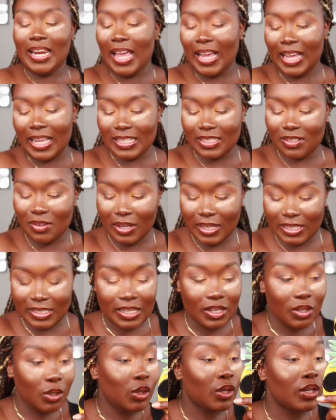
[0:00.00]
Like, as long as
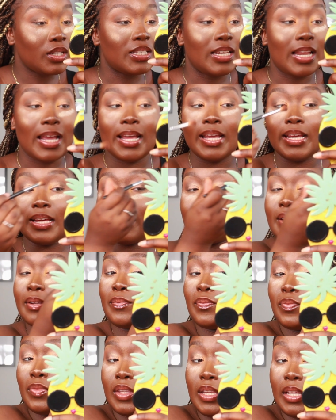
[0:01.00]
it looks like
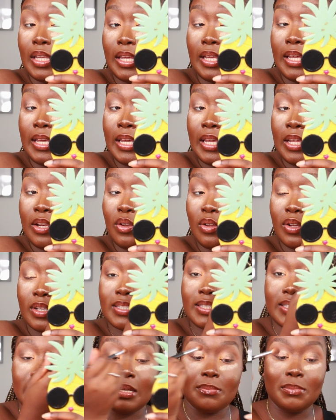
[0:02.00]
it
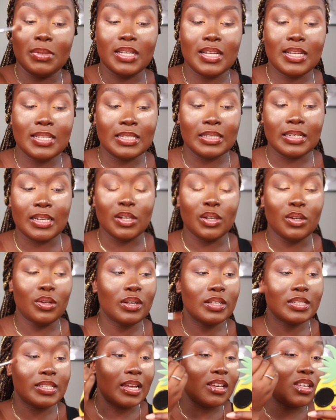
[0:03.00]
looks seamless and it
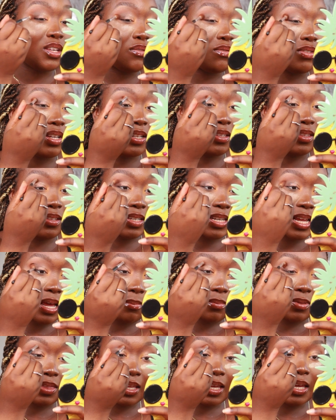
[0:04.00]
looks like you've done the
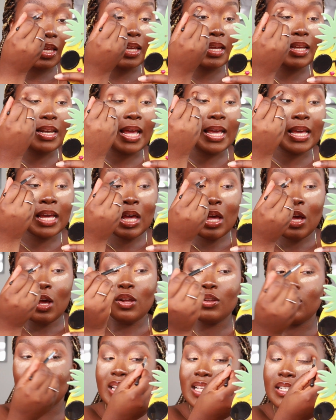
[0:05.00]
damn thing. Like,
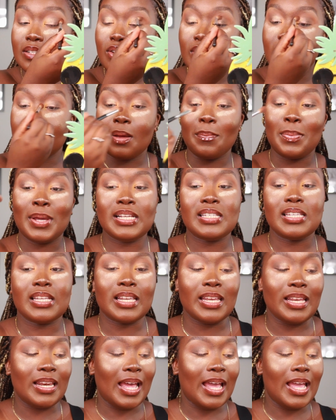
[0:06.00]
these looks are
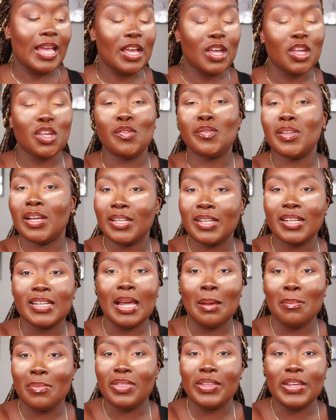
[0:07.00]
basically like you've done the
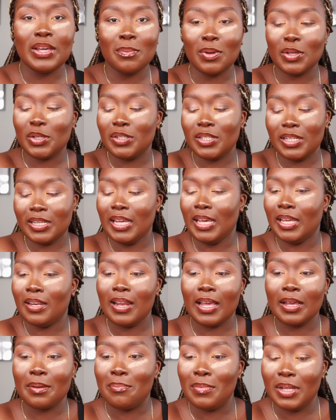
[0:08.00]
damn thing, but you did it in
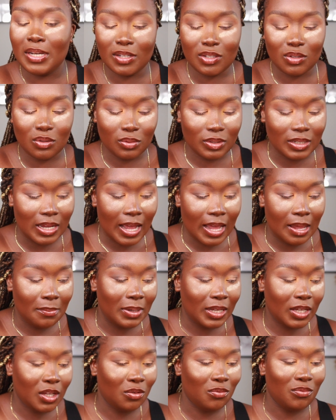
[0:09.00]
like minuscule time.
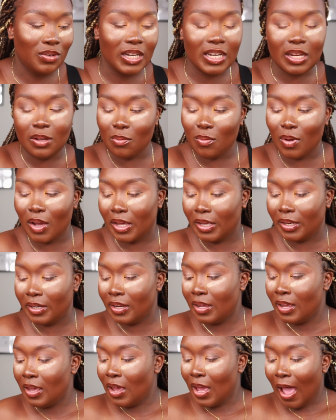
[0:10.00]
Like, you really
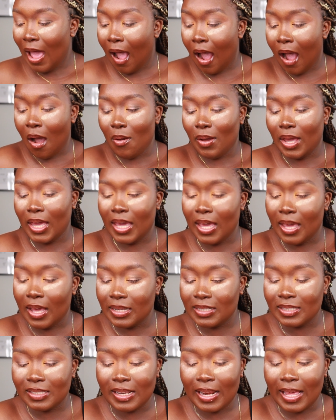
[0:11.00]
weren't out
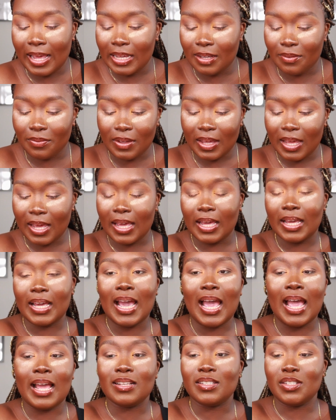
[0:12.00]
here slaving
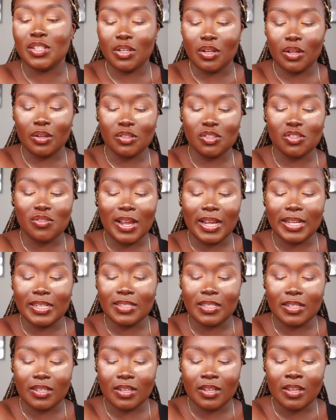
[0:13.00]
and, you know, trying
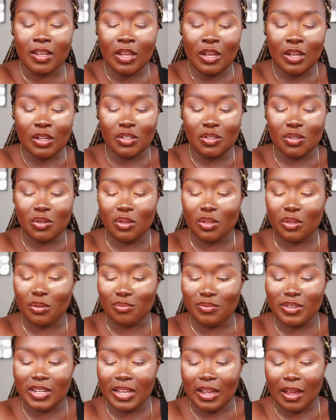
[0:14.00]
to do
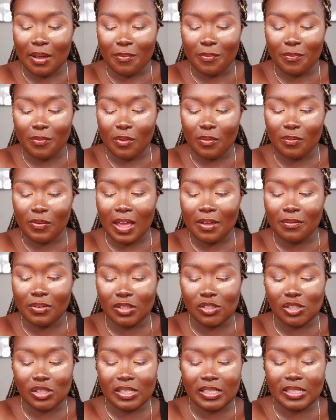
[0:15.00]
3 or
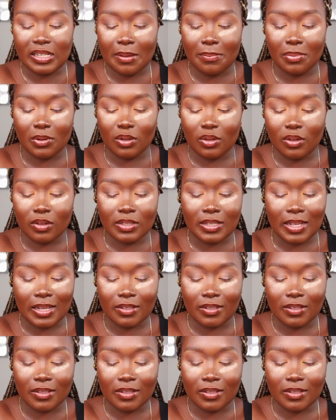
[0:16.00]
500 step looks.